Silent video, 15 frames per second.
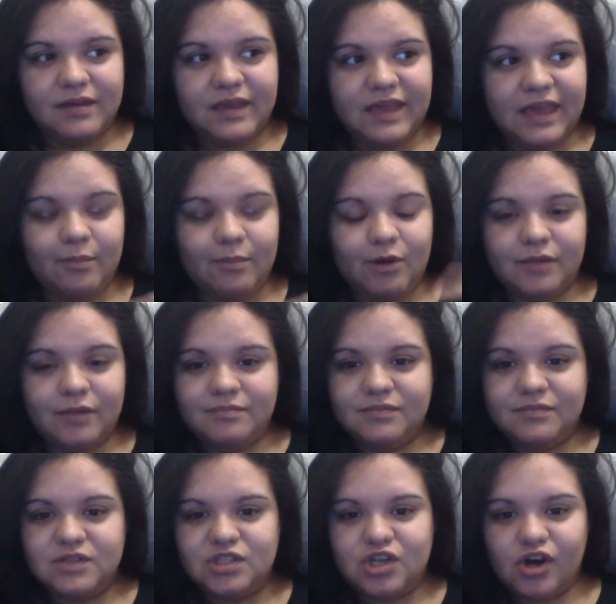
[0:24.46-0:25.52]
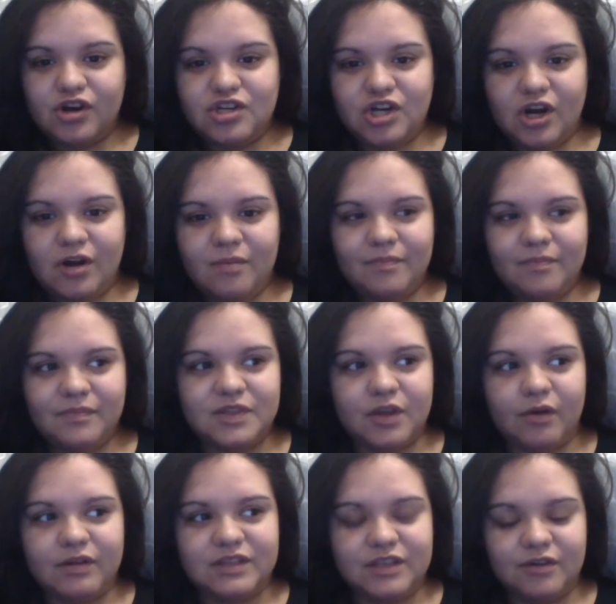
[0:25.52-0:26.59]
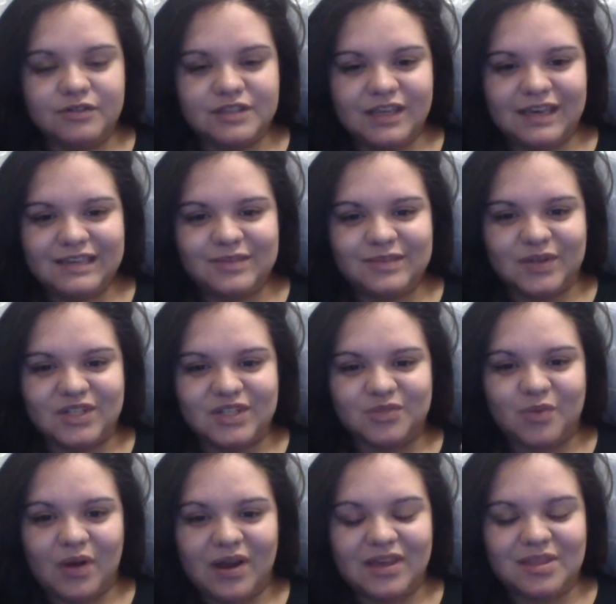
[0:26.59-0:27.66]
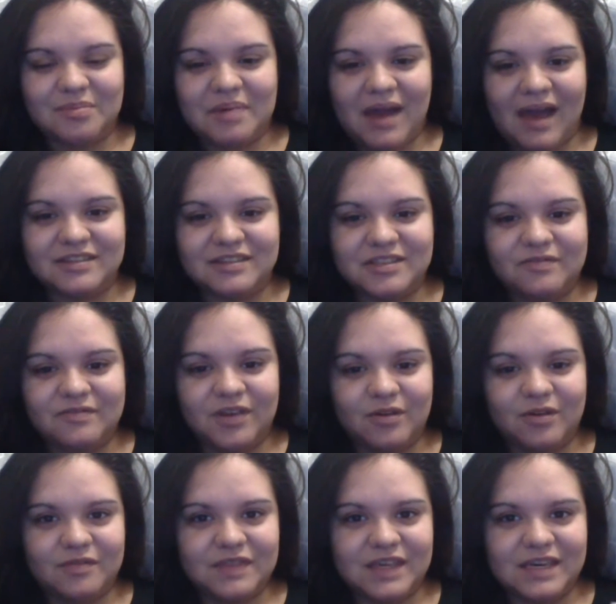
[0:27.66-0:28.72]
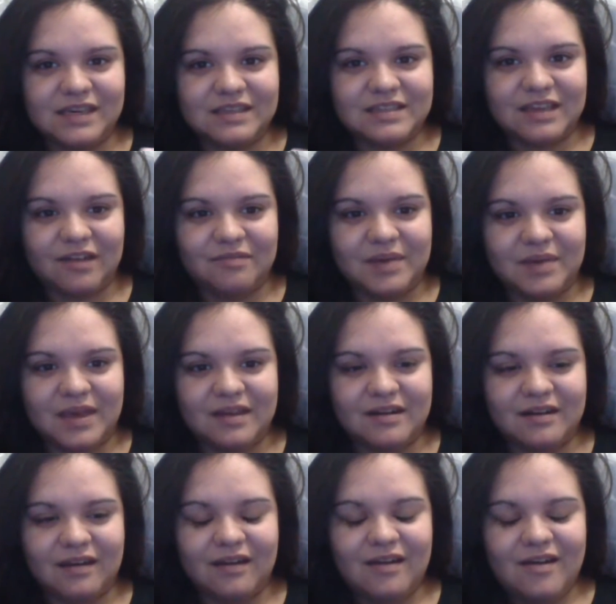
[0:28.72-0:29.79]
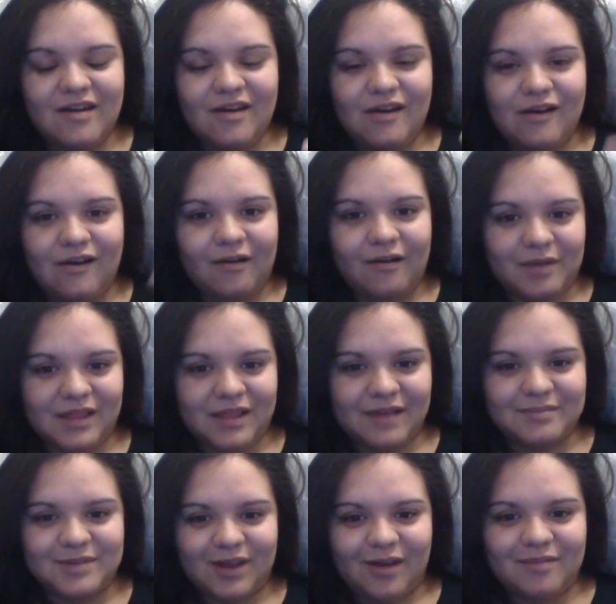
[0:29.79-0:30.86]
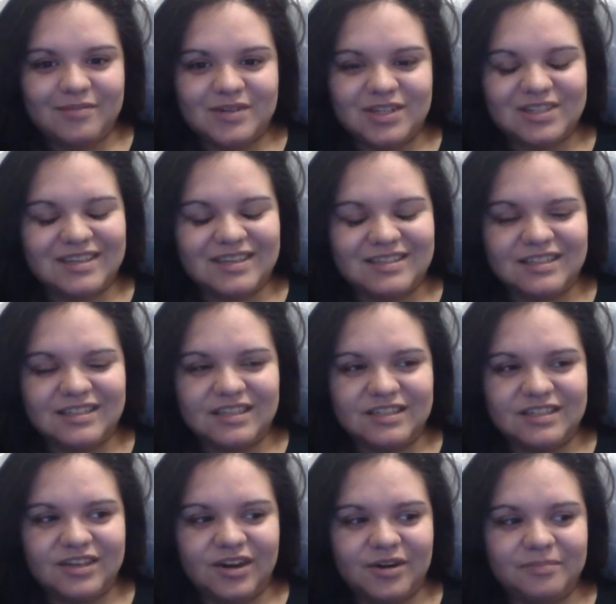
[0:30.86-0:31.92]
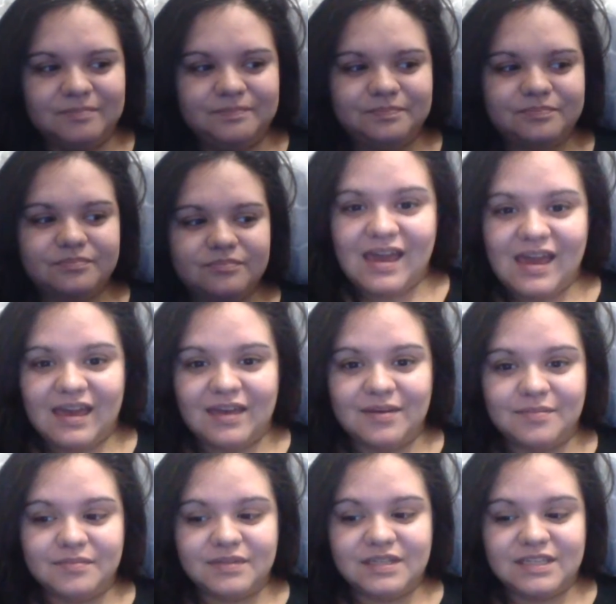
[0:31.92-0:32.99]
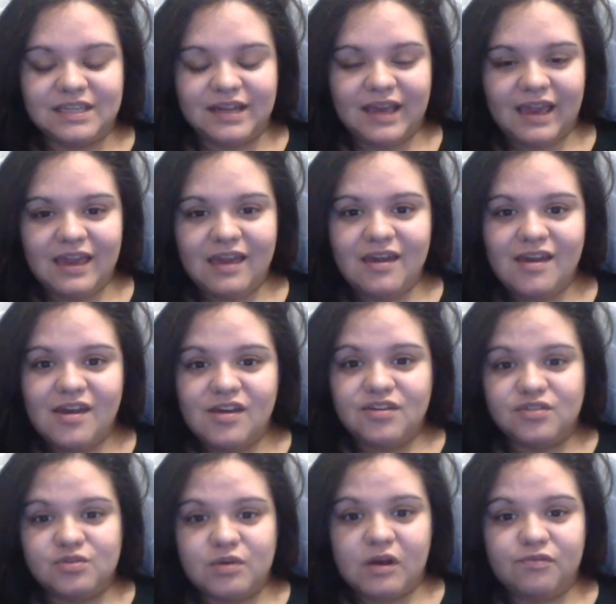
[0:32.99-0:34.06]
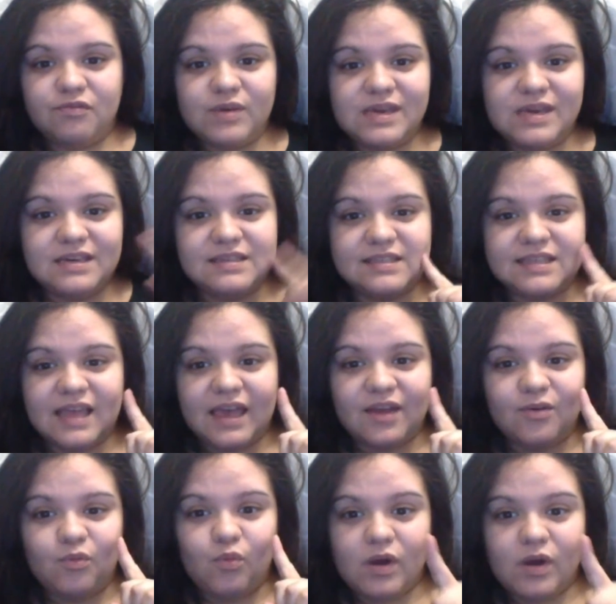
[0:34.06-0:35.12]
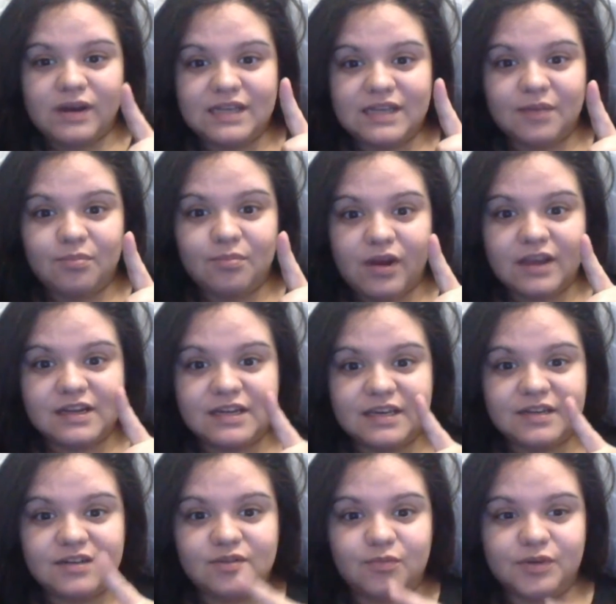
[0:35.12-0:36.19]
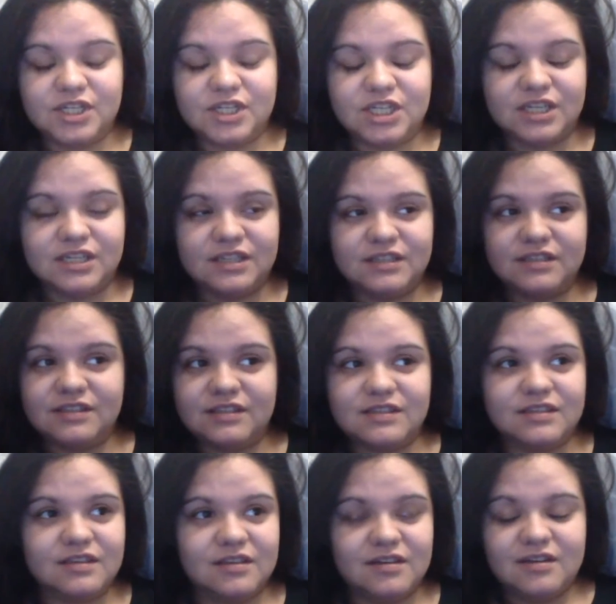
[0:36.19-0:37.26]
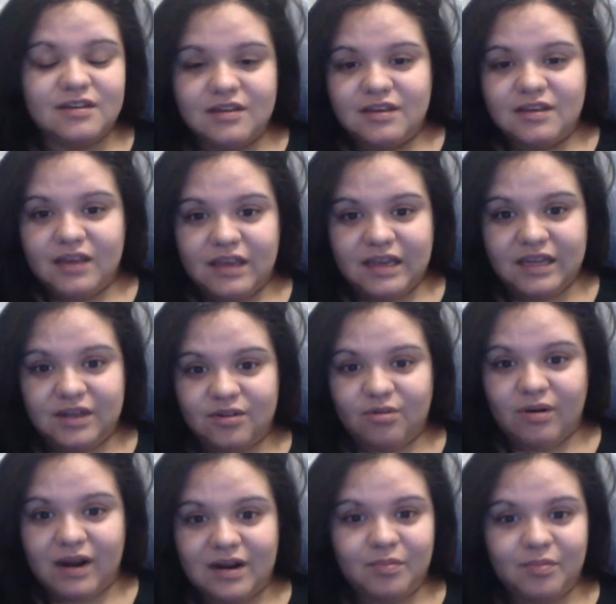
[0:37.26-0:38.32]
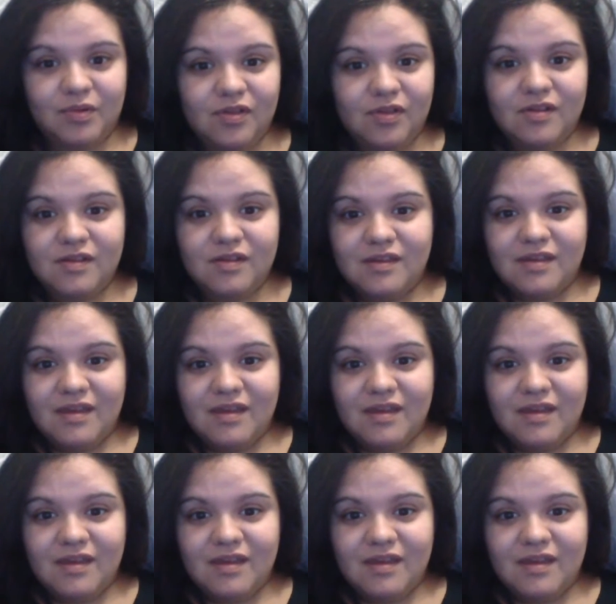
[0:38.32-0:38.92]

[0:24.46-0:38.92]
camera charger, so it's useless, which is why the past few of these have been on my laptop, just because it's easier. And today, 12 weeks and 1 day pregnant, which is incredible.